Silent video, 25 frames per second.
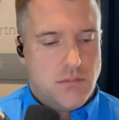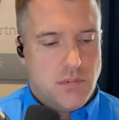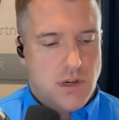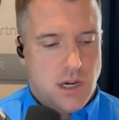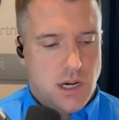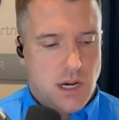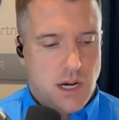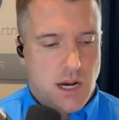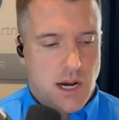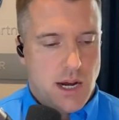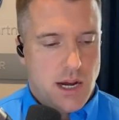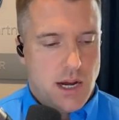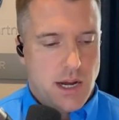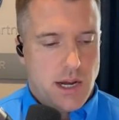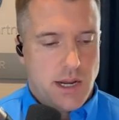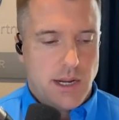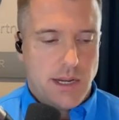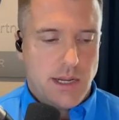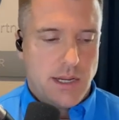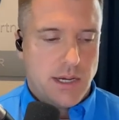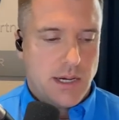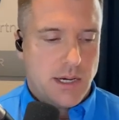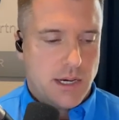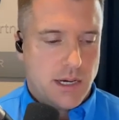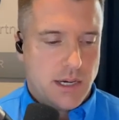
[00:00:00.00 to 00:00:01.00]

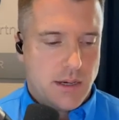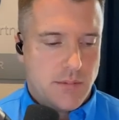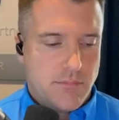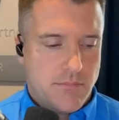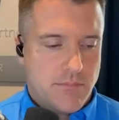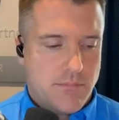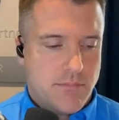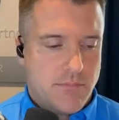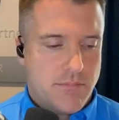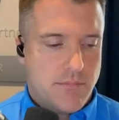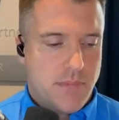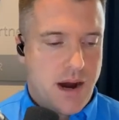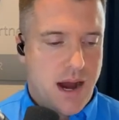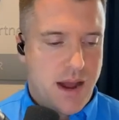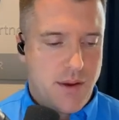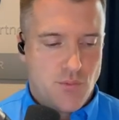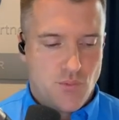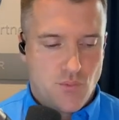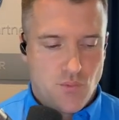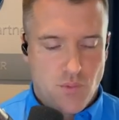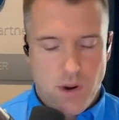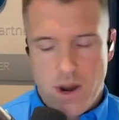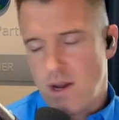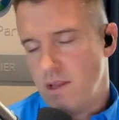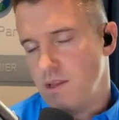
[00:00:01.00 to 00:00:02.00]
I
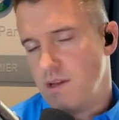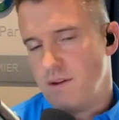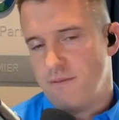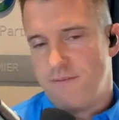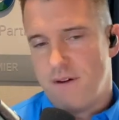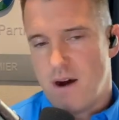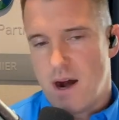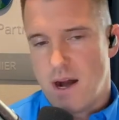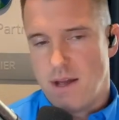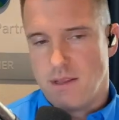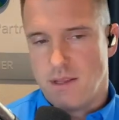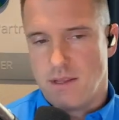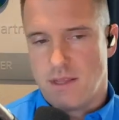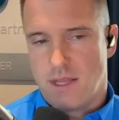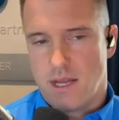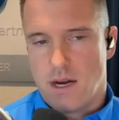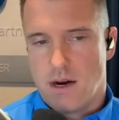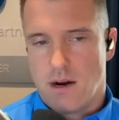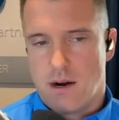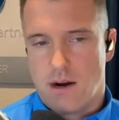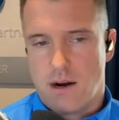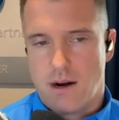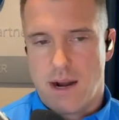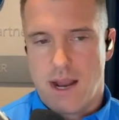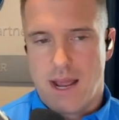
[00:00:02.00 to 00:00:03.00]
rarely find that they
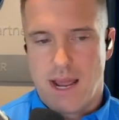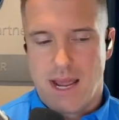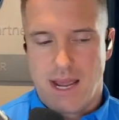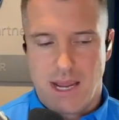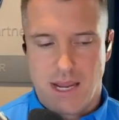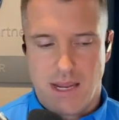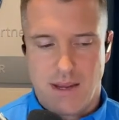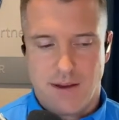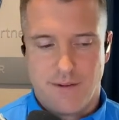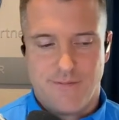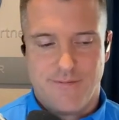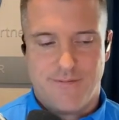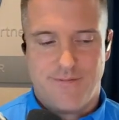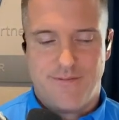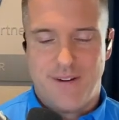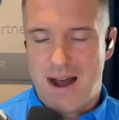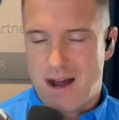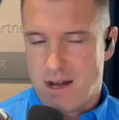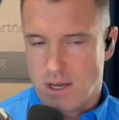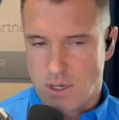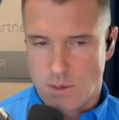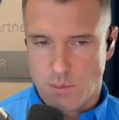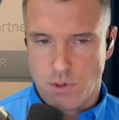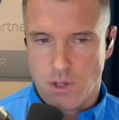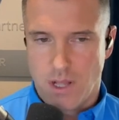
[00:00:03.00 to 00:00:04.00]
are a
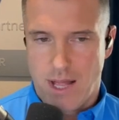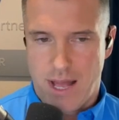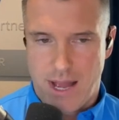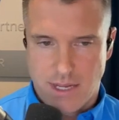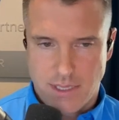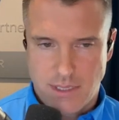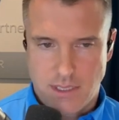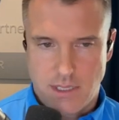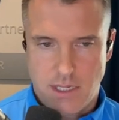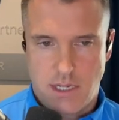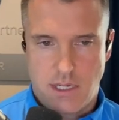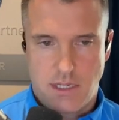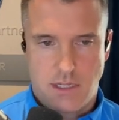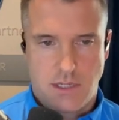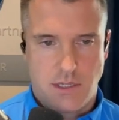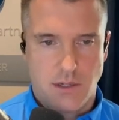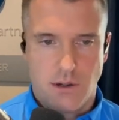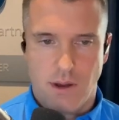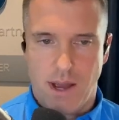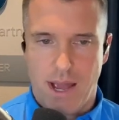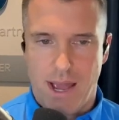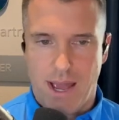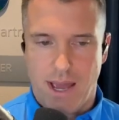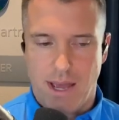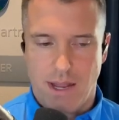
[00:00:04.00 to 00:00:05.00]
valuable asset to
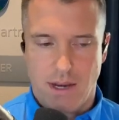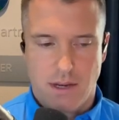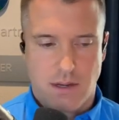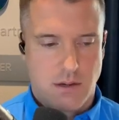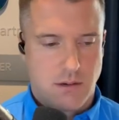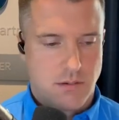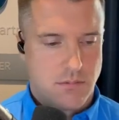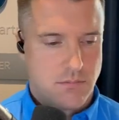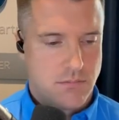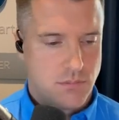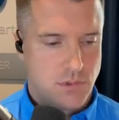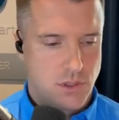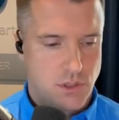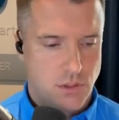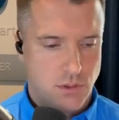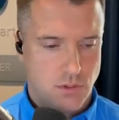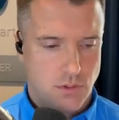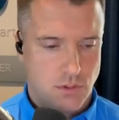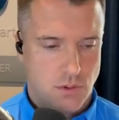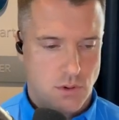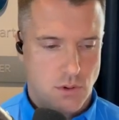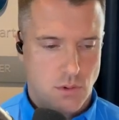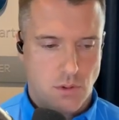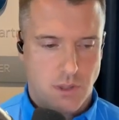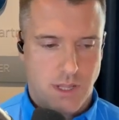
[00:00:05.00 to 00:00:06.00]
add to
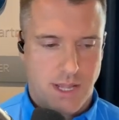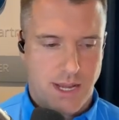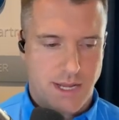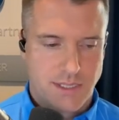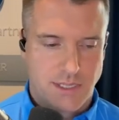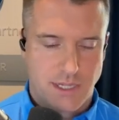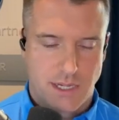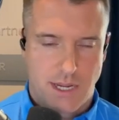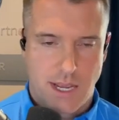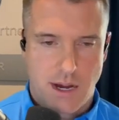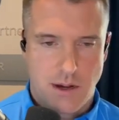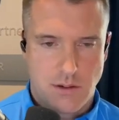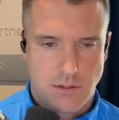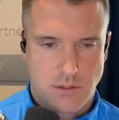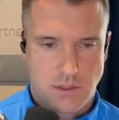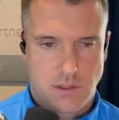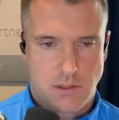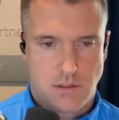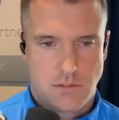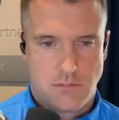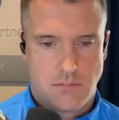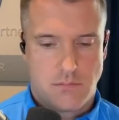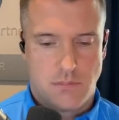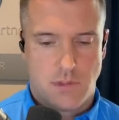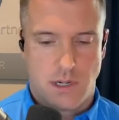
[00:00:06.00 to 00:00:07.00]
Google Ads accounts.
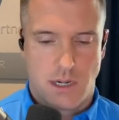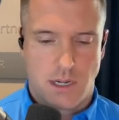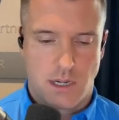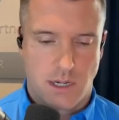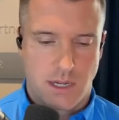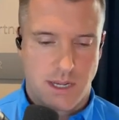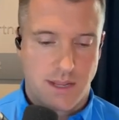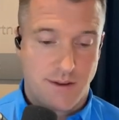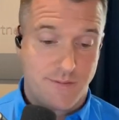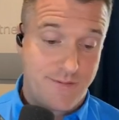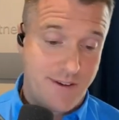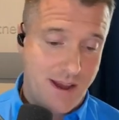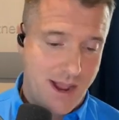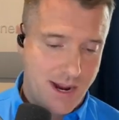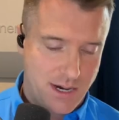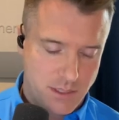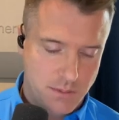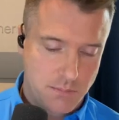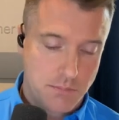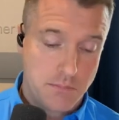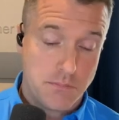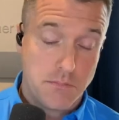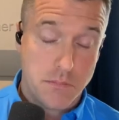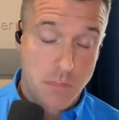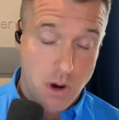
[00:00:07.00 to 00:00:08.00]
In fact,
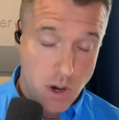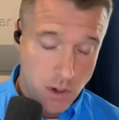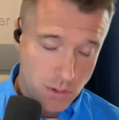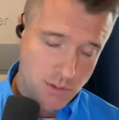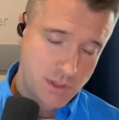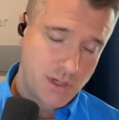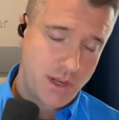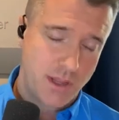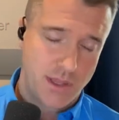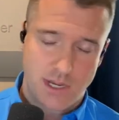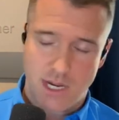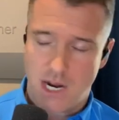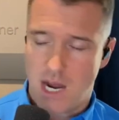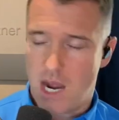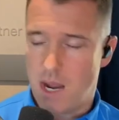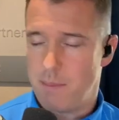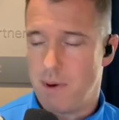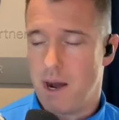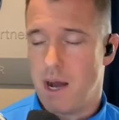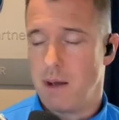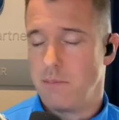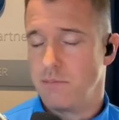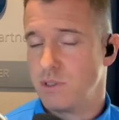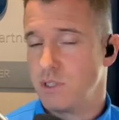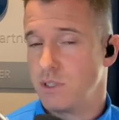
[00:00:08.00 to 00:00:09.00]
most of the time,
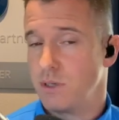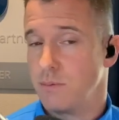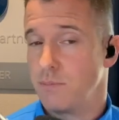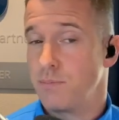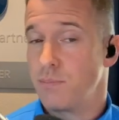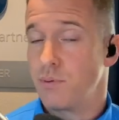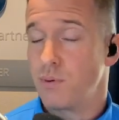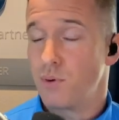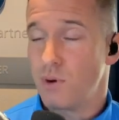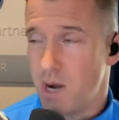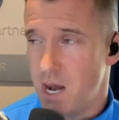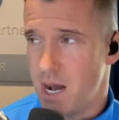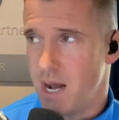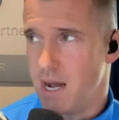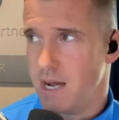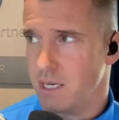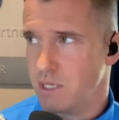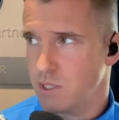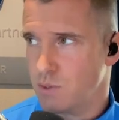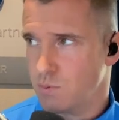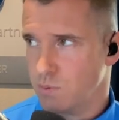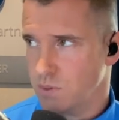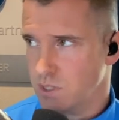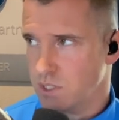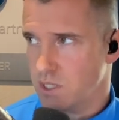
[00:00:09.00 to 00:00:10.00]
I'm surprised
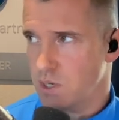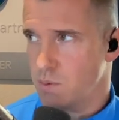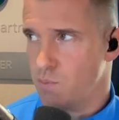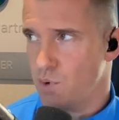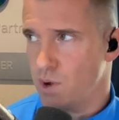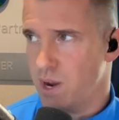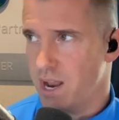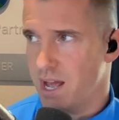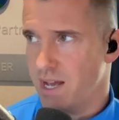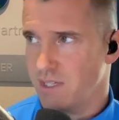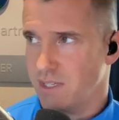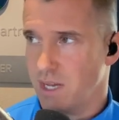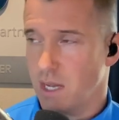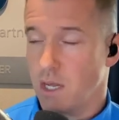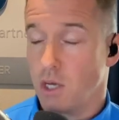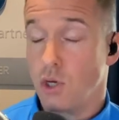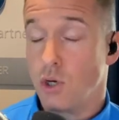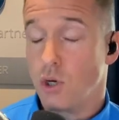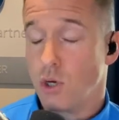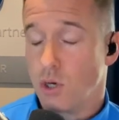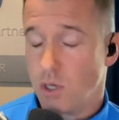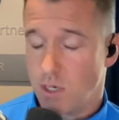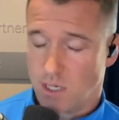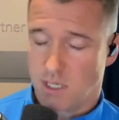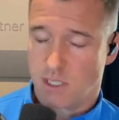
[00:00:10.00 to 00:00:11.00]
when someone has a
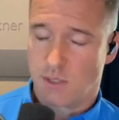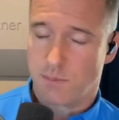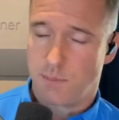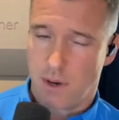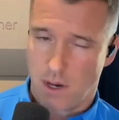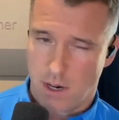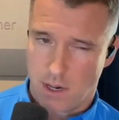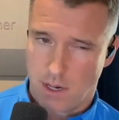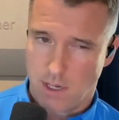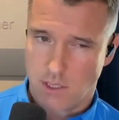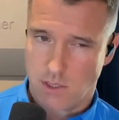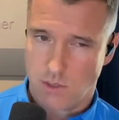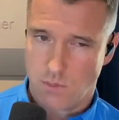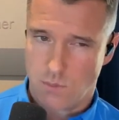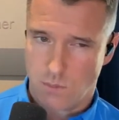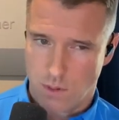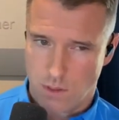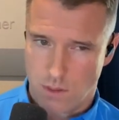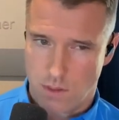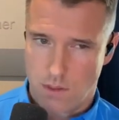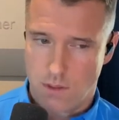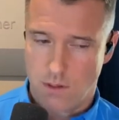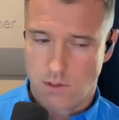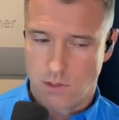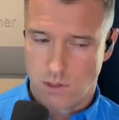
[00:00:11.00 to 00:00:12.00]
good experience
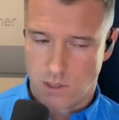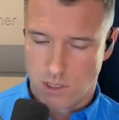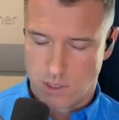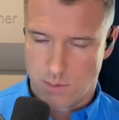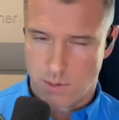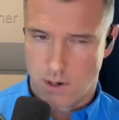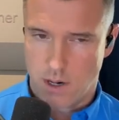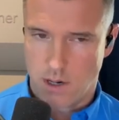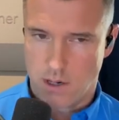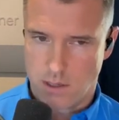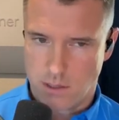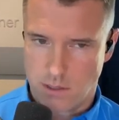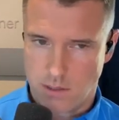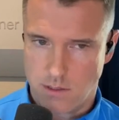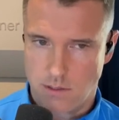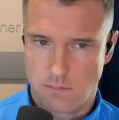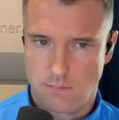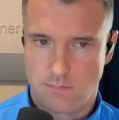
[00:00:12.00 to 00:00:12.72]
with search partners.